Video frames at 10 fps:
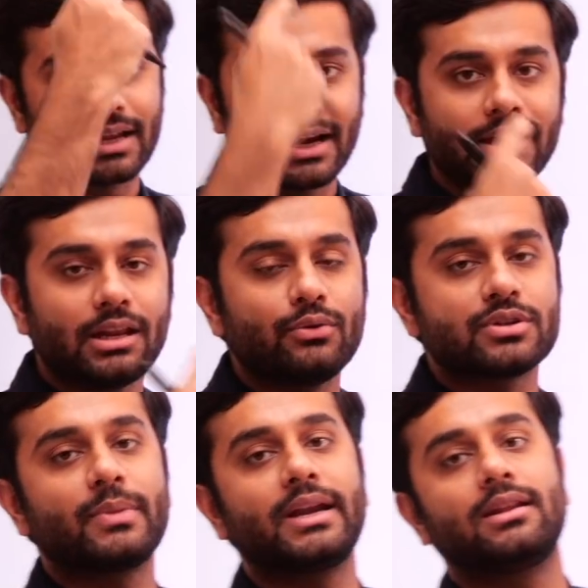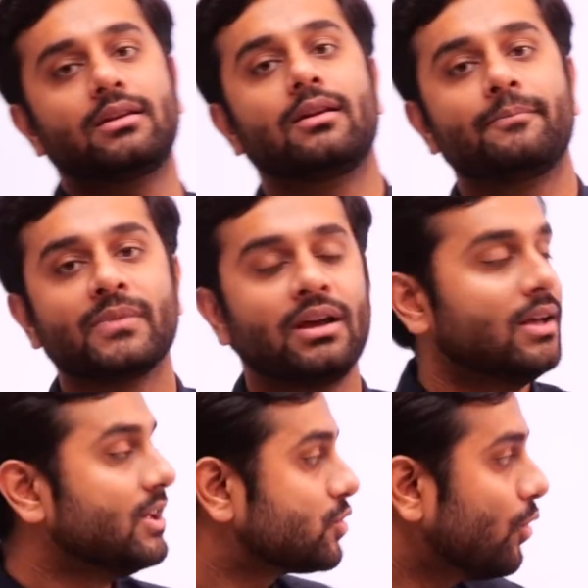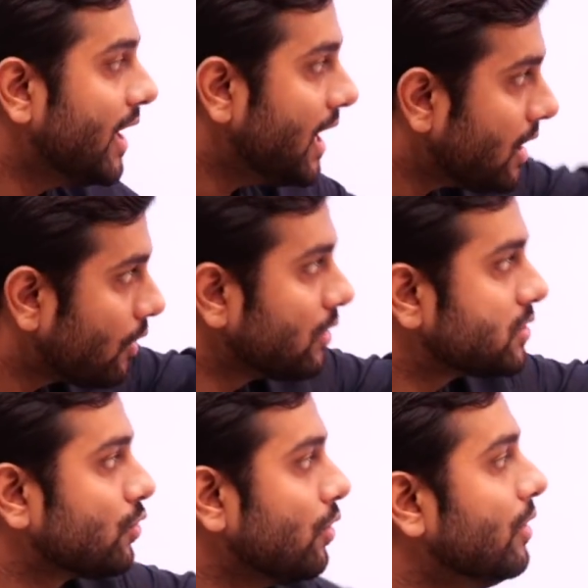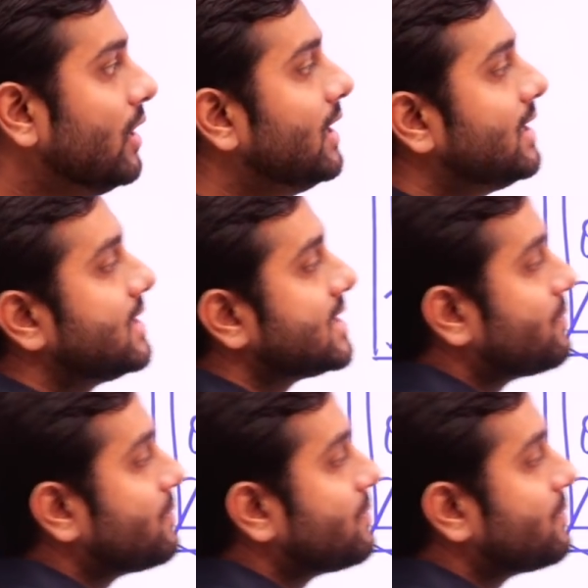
continuous material. So here also, this